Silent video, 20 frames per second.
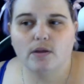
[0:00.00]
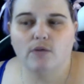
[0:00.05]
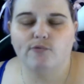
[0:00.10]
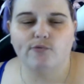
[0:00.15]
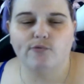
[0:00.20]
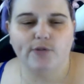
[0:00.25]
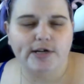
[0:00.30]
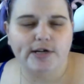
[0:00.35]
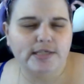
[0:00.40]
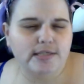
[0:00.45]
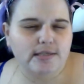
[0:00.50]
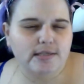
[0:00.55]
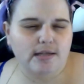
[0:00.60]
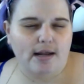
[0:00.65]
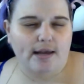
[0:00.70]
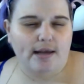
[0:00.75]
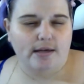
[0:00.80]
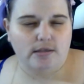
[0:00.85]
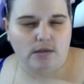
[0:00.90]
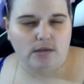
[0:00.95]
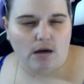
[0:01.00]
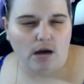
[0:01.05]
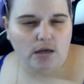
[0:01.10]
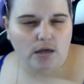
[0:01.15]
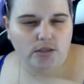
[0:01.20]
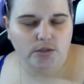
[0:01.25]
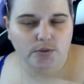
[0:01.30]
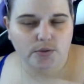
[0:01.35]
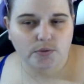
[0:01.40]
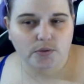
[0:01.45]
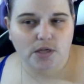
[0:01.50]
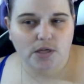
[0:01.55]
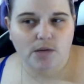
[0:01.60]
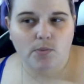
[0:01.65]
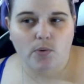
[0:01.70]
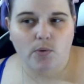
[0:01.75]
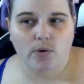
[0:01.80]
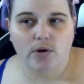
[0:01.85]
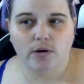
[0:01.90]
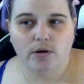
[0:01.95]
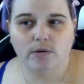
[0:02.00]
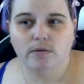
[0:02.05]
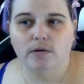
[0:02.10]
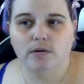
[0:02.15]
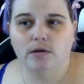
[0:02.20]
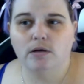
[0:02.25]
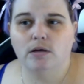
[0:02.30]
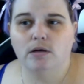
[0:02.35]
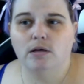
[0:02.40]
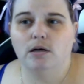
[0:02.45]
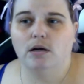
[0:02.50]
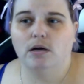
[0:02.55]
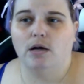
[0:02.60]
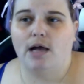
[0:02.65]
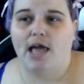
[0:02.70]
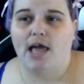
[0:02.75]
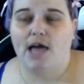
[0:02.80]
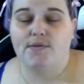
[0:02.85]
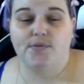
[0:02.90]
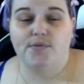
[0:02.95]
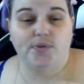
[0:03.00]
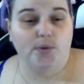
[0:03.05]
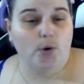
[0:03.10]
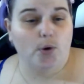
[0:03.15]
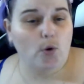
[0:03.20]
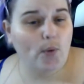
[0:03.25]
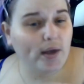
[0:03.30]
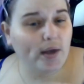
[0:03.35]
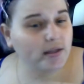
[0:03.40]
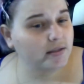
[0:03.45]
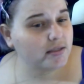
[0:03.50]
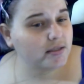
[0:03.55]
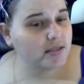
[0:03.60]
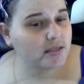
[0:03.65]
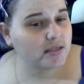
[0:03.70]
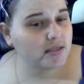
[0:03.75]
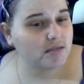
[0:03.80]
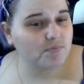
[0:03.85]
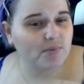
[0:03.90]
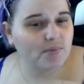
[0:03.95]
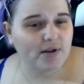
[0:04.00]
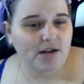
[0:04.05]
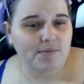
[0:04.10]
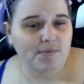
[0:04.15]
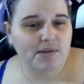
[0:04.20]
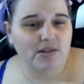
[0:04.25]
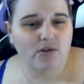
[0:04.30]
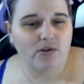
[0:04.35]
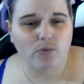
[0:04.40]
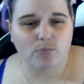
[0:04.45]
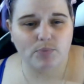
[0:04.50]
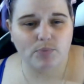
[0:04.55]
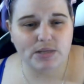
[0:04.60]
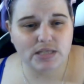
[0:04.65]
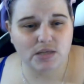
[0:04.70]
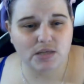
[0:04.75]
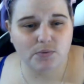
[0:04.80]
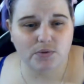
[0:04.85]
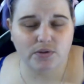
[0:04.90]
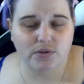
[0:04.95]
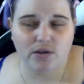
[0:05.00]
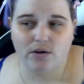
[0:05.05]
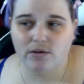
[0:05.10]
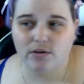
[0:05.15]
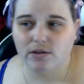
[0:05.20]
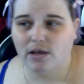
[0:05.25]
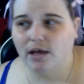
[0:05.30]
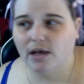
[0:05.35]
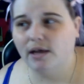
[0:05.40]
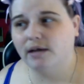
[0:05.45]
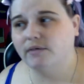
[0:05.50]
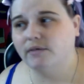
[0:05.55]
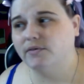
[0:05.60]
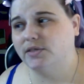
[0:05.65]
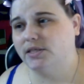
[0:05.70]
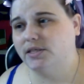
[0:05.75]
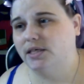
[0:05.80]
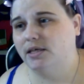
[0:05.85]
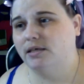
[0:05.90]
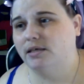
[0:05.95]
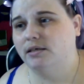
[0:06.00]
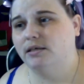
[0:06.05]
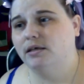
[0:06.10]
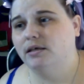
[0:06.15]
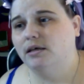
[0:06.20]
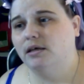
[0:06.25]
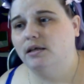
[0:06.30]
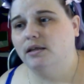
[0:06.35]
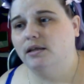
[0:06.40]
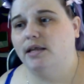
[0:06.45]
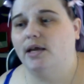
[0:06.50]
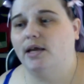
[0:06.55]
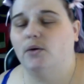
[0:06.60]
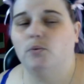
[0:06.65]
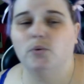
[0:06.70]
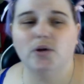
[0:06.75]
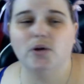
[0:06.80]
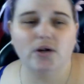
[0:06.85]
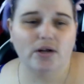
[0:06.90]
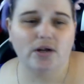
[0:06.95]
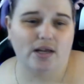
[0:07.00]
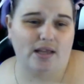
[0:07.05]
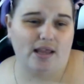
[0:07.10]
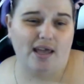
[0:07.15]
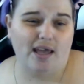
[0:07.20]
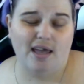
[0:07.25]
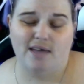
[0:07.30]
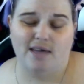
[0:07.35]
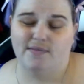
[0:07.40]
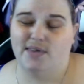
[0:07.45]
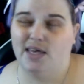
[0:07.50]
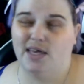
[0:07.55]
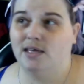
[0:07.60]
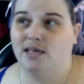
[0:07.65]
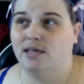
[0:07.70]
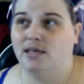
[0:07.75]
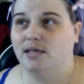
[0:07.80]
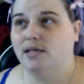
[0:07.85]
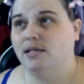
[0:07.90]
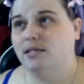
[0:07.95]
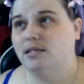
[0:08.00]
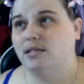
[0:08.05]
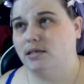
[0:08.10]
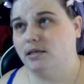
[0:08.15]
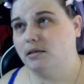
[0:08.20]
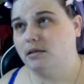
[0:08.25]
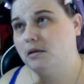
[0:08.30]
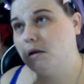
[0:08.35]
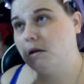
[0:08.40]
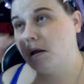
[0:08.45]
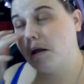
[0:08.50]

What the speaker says: friends that I can talk to anymore. I have a few acquaintances, but, I mean, they're busy with their lives, and they work, and they have kids, and,